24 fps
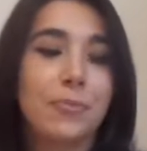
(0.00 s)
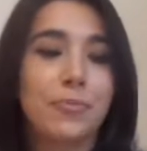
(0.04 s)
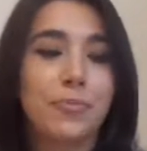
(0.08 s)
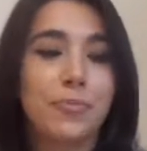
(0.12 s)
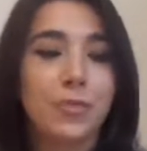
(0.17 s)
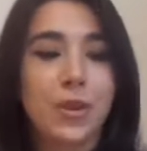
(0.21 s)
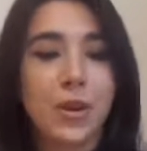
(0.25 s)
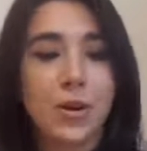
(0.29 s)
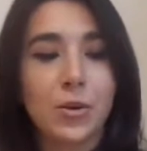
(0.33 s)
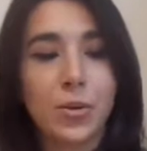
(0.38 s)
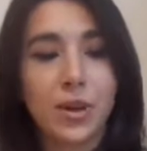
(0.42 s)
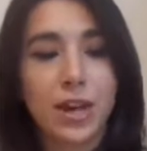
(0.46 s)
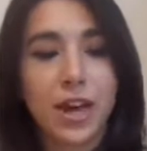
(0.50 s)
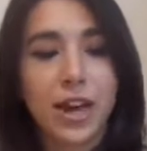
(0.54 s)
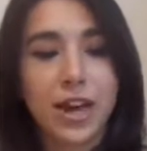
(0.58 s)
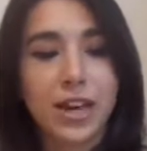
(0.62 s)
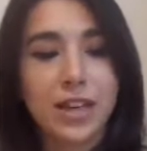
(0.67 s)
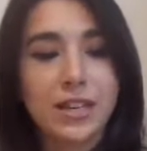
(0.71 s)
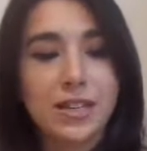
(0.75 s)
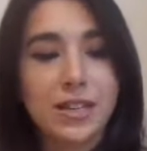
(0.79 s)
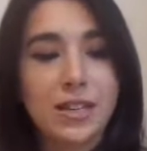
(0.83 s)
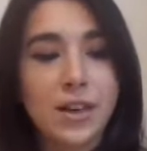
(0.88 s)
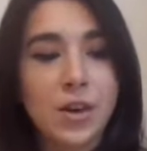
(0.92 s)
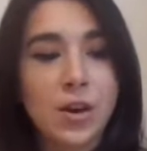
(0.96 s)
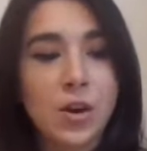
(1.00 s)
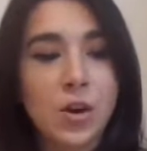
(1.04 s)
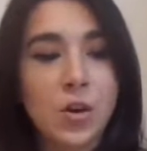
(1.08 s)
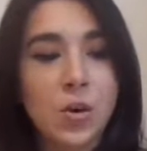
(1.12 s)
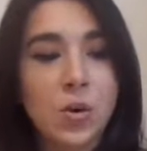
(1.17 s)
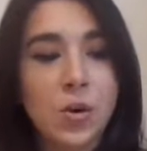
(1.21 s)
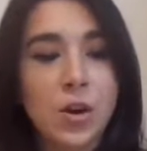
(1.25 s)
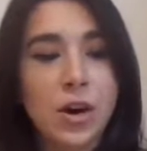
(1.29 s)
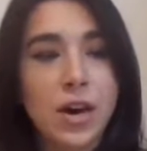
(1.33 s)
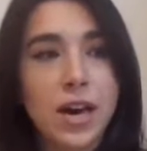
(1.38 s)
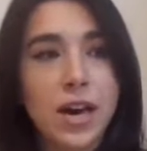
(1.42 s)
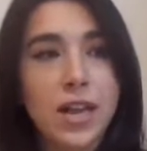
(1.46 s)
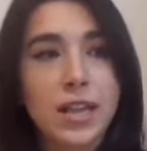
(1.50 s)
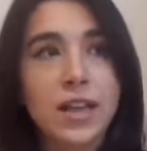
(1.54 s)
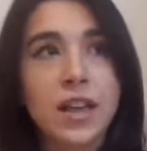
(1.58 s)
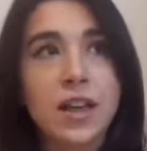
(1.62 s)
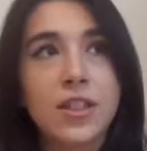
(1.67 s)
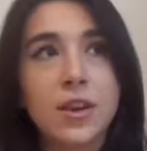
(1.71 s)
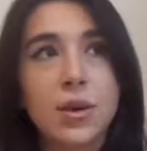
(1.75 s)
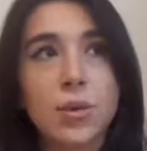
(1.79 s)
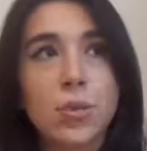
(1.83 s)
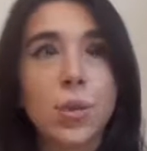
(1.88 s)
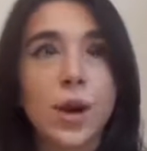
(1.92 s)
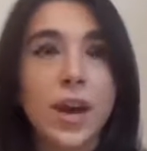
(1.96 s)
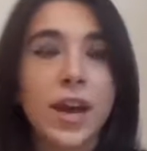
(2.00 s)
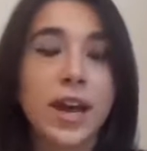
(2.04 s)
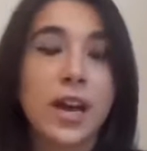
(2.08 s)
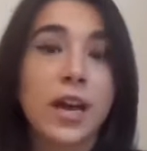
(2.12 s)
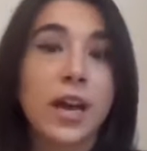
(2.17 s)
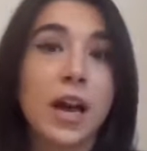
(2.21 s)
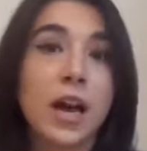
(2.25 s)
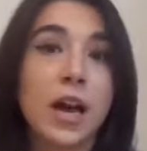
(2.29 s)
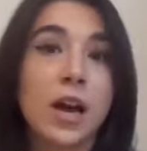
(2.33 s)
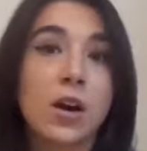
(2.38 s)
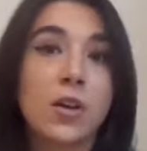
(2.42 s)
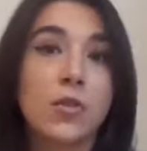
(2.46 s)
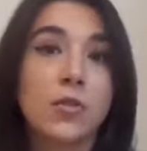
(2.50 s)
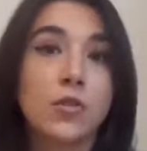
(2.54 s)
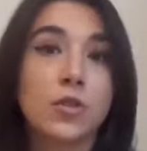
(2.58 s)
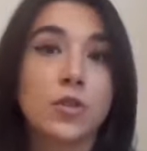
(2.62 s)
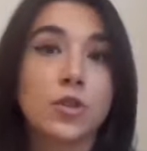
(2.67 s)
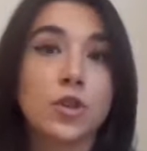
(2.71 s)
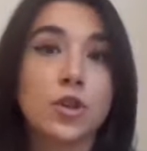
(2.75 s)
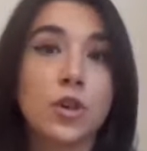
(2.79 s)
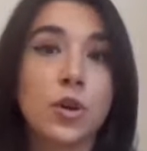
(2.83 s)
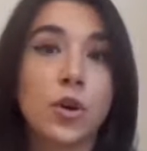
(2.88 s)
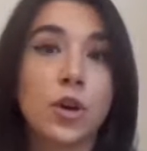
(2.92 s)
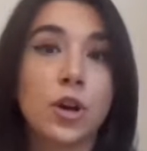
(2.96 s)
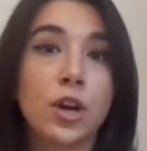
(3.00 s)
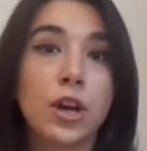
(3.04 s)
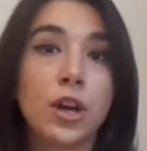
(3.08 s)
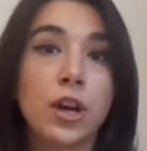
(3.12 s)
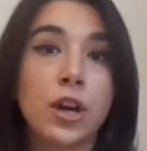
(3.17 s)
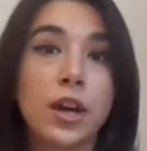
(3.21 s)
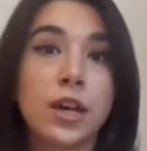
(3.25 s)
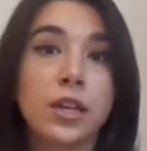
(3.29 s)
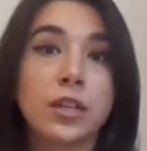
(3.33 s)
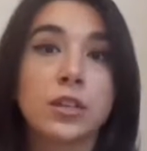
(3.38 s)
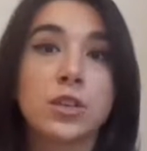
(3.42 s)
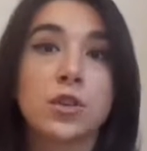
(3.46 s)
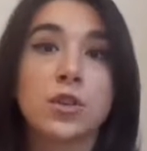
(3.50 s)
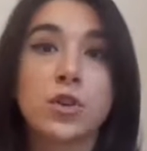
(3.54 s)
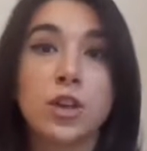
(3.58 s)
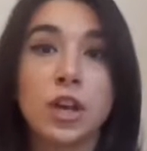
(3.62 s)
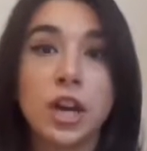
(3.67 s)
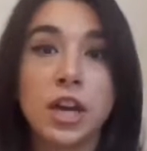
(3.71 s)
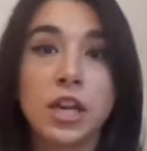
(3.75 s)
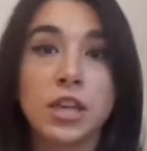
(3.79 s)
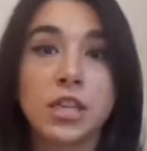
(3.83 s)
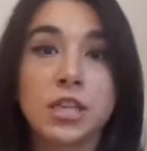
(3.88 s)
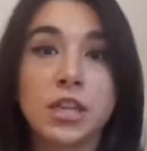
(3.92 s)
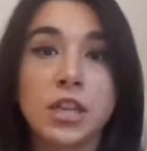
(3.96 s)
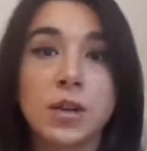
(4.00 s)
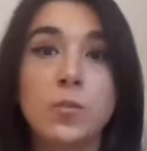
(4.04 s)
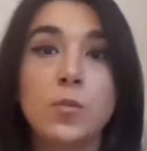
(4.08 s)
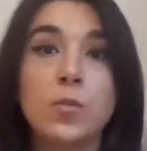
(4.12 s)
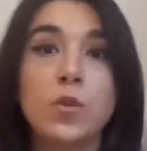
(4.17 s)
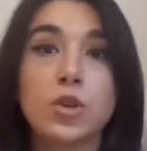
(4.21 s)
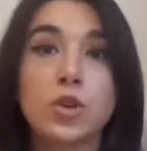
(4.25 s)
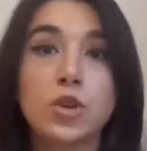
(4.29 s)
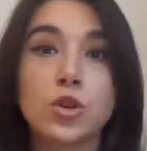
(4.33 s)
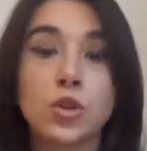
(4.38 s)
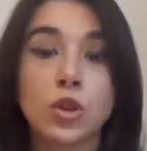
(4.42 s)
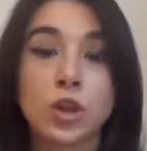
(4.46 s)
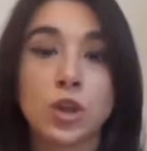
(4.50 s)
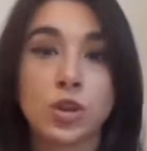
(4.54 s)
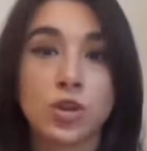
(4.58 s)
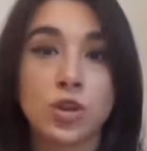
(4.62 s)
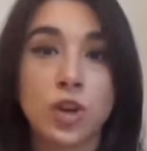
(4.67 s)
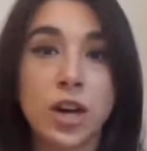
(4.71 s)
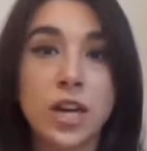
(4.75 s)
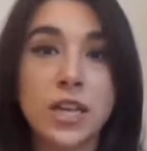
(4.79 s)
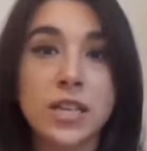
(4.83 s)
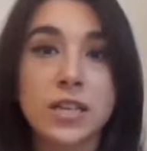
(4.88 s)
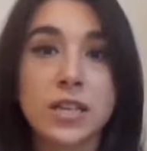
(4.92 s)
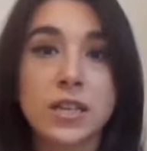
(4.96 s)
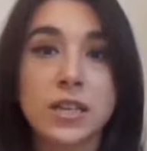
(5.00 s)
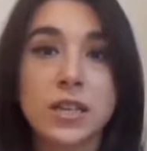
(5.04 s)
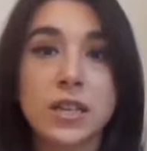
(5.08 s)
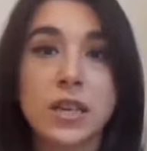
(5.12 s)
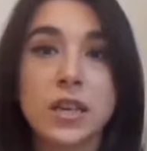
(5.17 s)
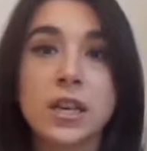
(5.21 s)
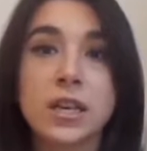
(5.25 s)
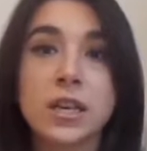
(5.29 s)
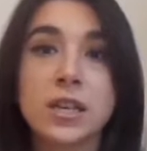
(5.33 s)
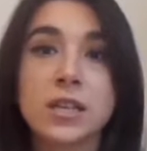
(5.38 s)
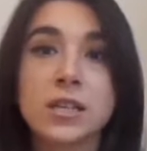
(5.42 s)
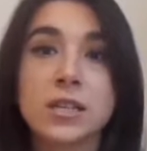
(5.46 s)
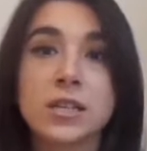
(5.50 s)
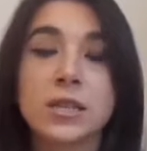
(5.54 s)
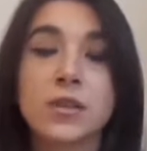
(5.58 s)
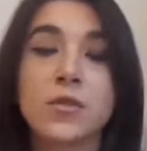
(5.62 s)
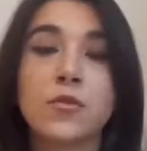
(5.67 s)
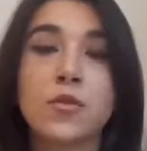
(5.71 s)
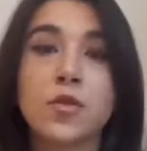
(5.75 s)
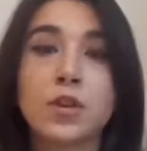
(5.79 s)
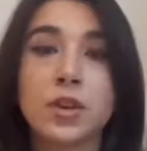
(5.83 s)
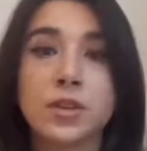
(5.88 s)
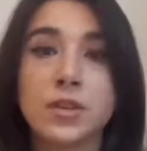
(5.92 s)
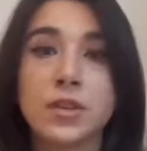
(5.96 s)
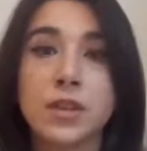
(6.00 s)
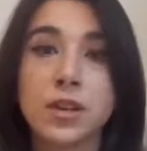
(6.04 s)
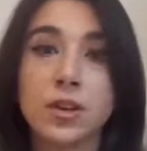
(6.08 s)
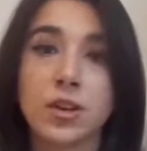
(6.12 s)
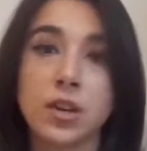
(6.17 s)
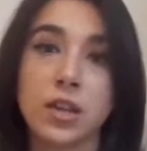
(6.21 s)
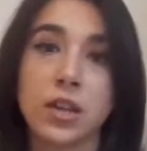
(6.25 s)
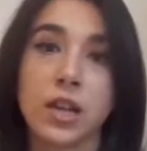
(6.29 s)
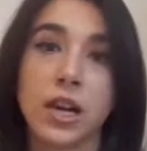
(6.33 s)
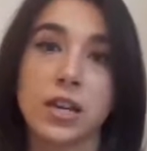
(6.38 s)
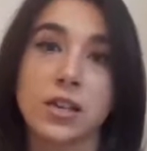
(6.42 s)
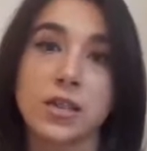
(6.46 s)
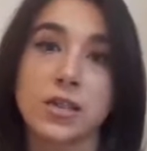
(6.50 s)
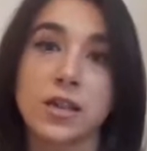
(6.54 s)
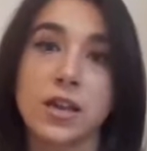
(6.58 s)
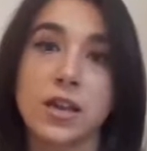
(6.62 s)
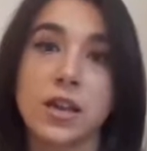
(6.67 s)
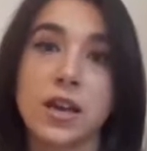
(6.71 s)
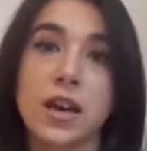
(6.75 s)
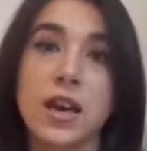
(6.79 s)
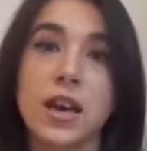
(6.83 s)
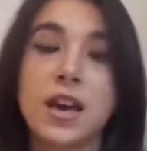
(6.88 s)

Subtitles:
Okay, so another way of showing and creating mutual trust is the voice synchronizing.